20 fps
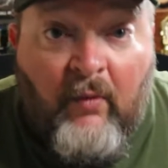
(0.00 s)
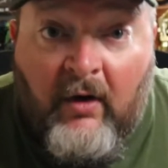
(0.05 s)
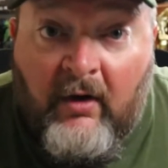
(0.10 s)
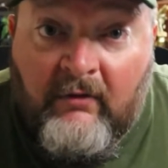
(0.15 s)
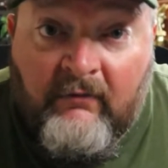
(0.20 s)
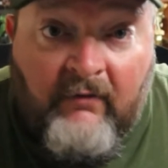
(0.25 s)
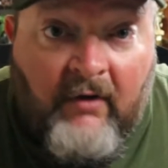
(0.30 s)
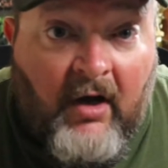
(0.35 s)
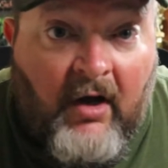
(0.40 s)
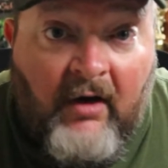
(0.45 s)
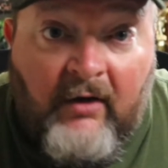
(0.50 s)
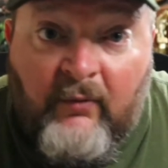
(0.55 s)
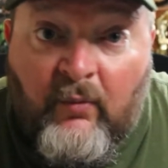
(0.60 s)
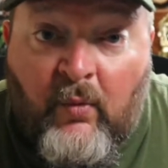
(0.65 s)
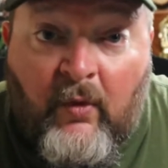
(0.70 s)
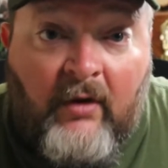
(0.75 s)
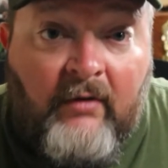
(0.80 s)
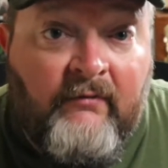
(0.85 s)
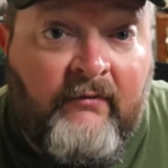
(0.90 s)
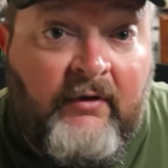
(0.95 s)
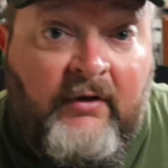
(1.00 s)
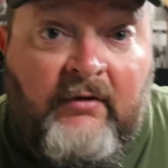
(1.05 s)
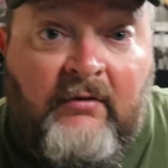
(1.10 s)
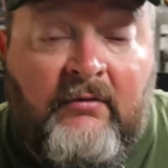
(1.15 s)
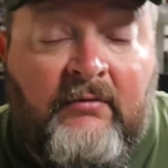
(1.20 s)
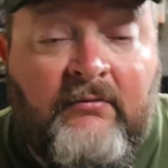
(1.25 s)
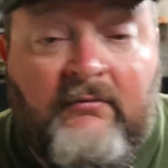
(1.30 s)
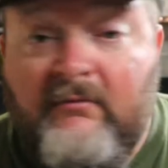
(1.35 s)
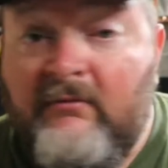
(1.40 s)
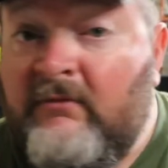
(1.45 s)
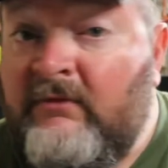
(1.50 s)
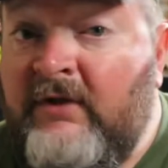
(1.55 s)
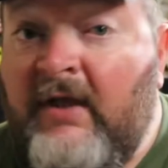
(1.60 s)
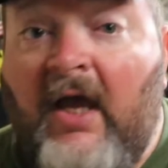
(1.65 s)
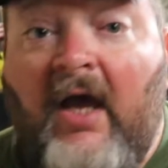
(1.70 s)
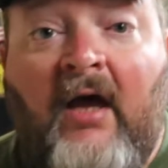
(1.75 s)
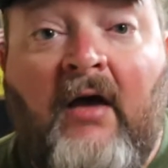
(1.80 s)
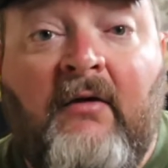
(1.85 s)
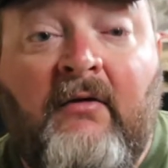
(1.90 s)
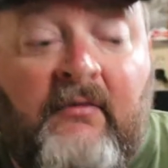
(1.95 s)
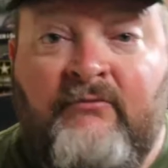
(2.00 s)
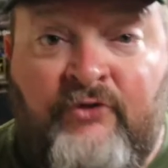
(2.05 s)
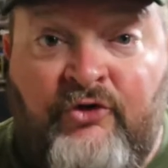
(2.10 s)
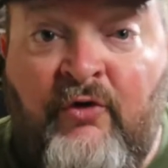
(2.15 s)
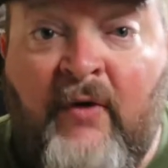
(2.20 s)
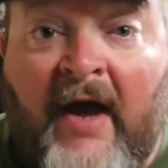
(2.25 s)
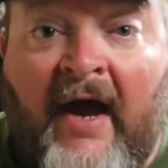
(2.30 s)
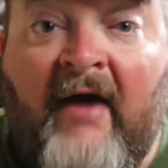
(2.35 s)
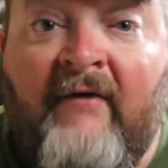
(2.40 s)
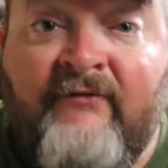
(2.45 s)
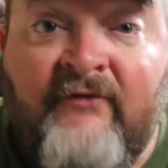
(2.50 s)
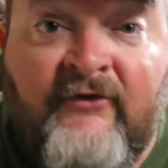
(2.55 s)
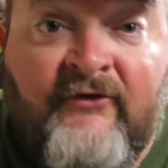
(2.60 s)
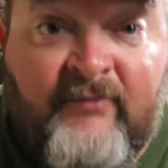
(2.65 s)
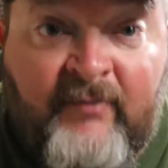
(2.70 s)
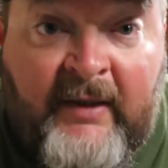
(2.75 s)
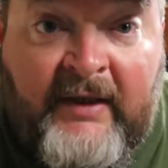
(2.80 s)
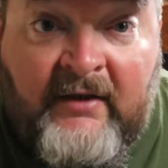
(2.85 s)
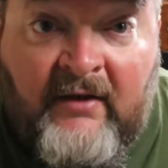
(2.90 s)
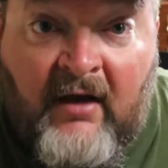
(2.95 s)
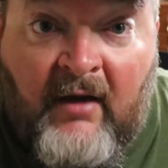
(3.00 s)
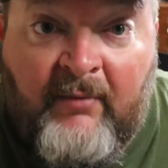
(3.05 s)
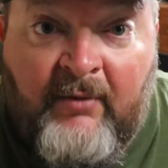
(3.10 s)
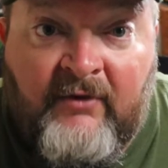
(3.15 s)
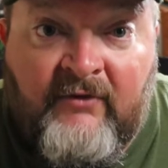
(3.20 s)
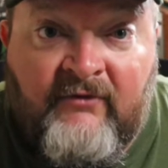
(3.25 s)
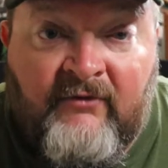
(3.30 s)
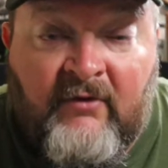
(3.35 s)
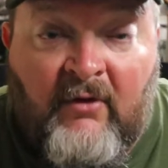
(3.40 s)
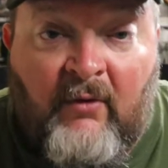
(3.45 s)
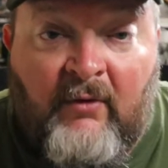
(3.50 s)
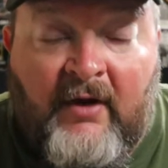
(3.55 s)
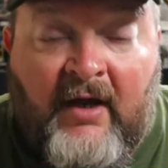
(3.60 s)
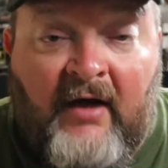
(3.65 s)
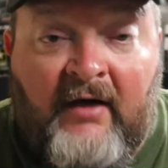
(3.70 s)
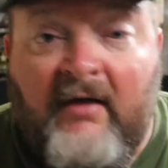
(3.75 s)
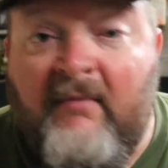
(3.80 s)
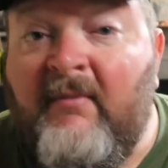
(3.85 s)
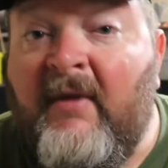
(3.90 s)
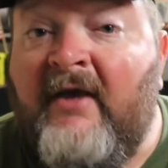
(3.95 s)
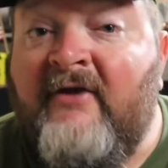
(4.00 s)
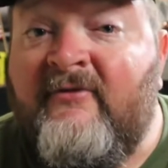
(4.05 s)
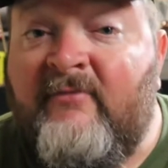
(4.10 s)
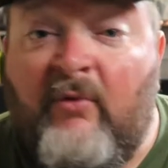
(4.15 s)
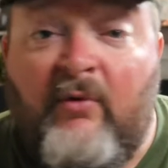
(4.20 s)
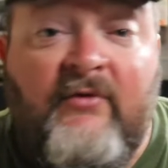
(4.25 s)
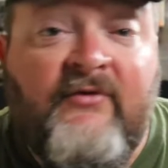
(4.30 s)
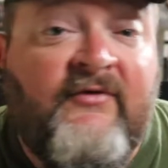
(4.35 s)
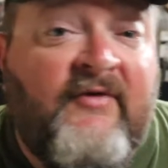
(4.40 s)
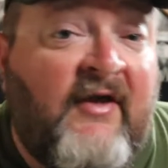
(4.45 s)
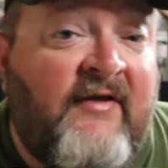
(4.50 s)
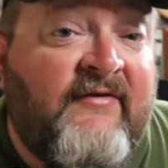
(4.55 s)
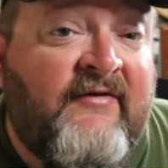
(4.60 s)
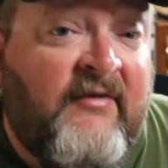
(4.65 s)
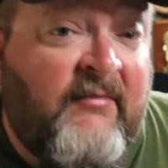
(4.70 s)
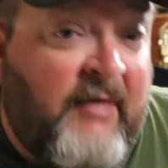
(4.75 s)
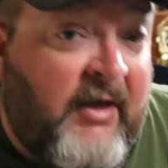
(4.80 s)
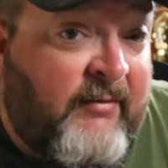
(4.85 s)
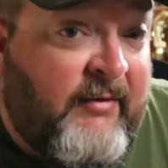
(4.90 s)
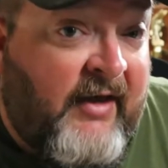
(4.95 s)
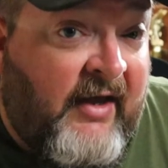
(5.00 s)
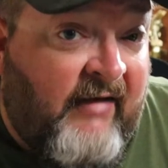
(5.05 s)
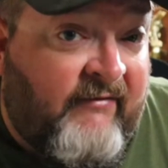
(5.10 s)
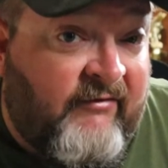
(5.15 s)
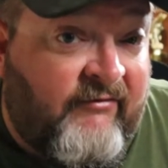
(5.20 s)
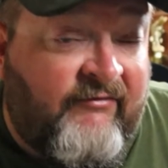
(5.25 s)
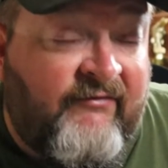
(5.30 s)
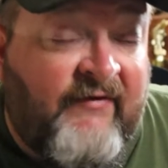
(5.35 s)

one rod and one reel, yeah, you have to speed up and slow down. It makes more sense to maybe have a